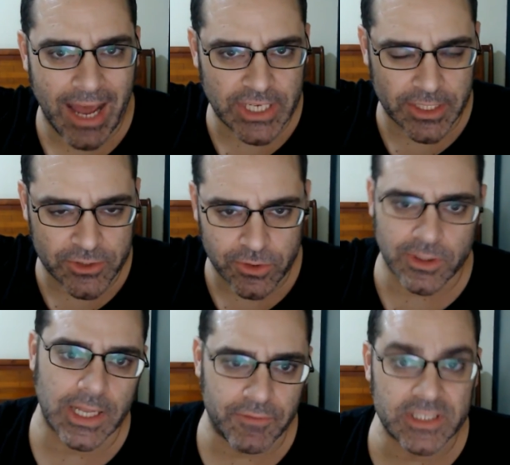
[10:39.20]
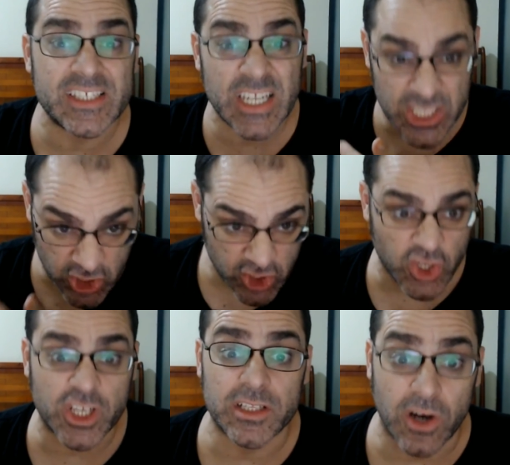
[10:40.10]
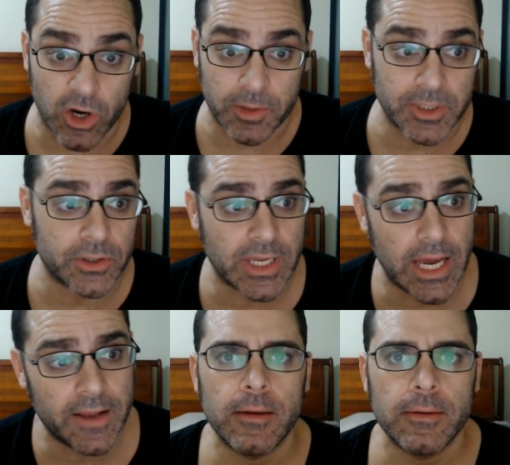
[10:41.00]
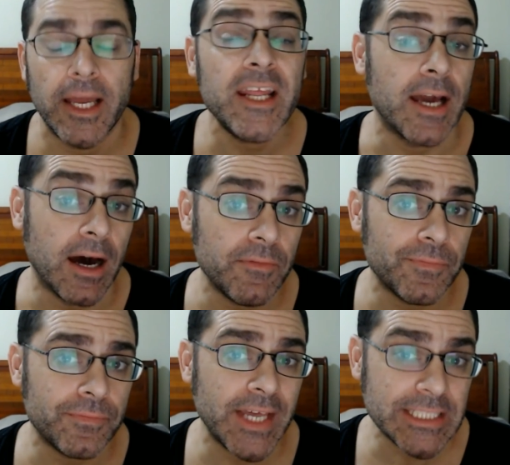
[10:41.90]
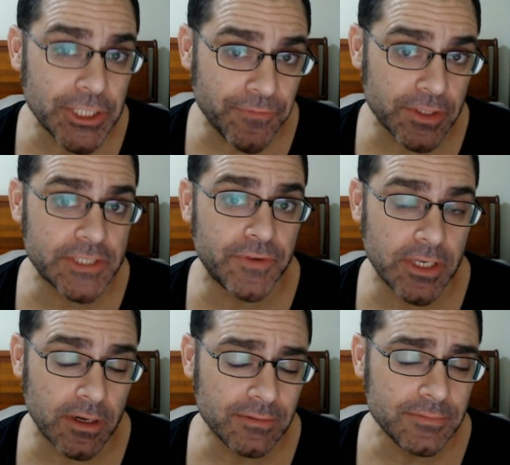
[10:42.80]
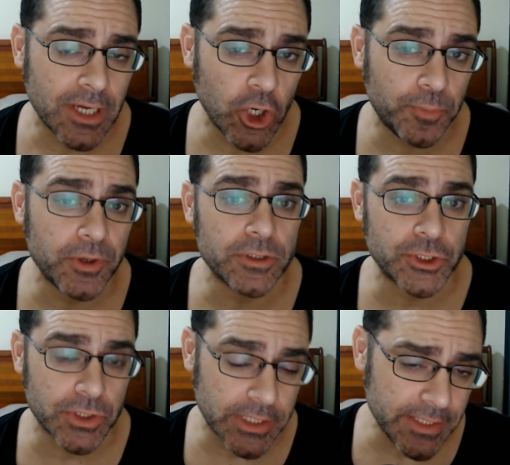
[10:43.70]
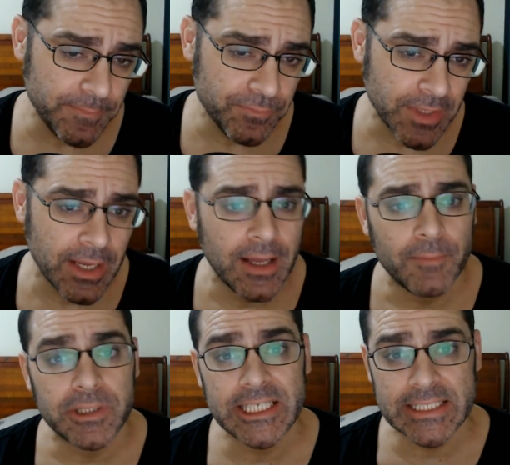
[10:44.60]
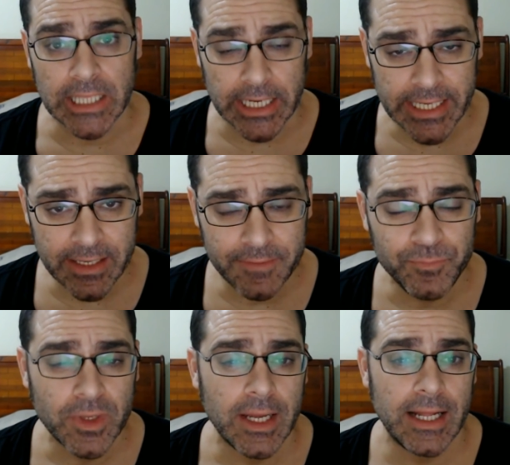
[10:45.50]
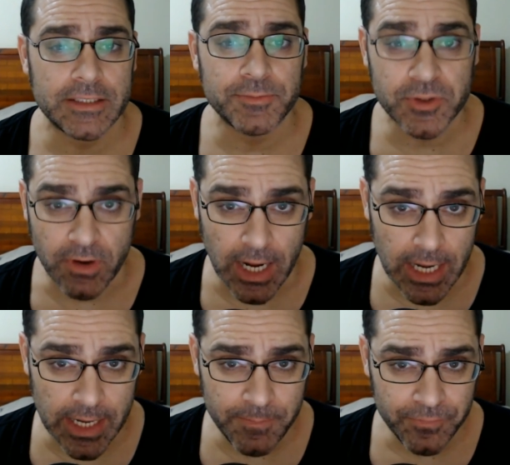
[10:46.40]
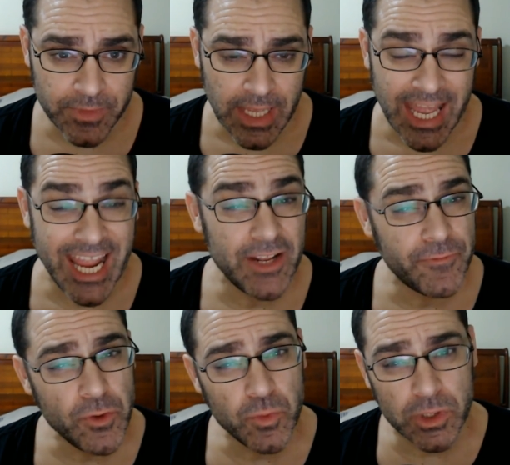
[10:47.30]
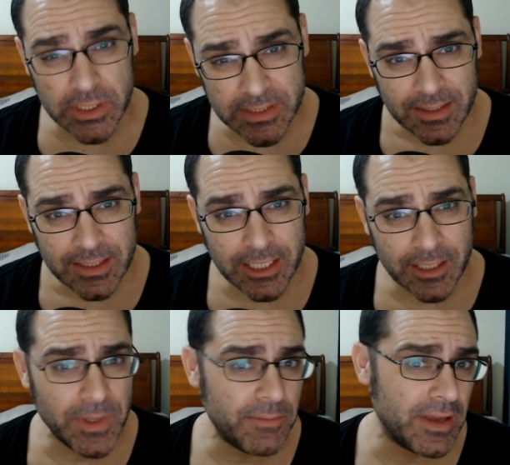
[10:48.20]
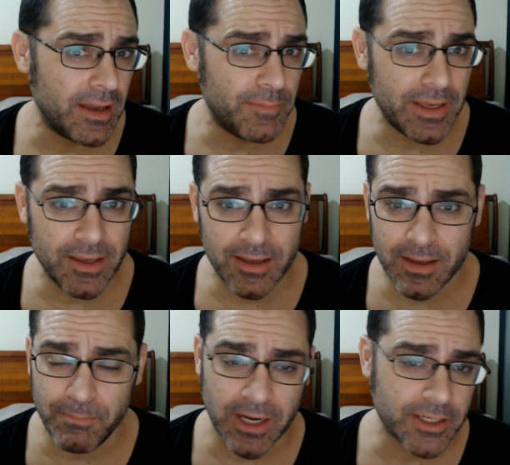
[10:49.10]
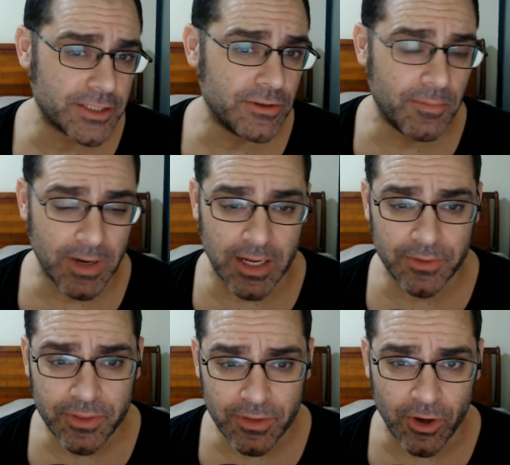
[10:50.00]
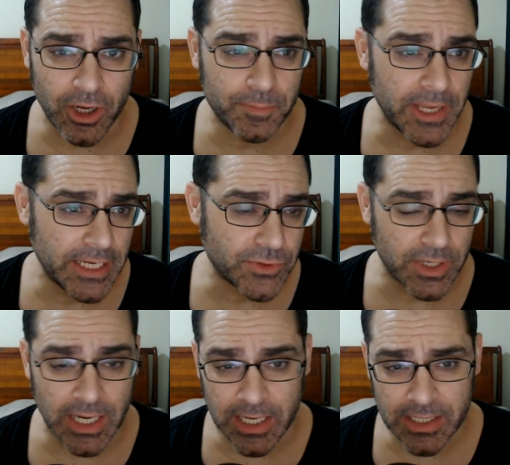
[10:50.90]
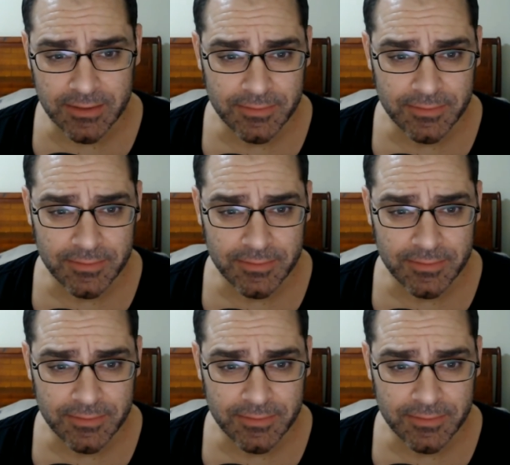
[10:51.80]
external evidence, then it's a circular argument, okay? Anyhow, that's it for this video. I hope you enjoyed. Please like and subscribe. And if you would, kick me maybe $1 or $2 a month on Patreon.